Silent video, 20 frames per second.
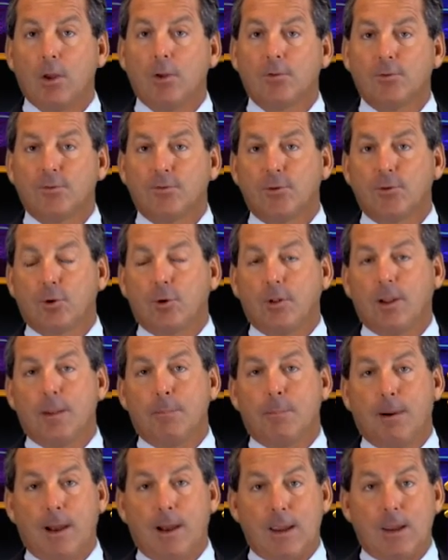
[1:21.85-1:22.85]
certainly
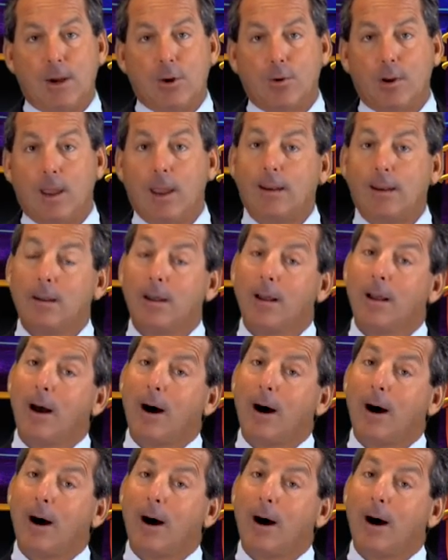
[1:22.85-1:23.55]
by year end.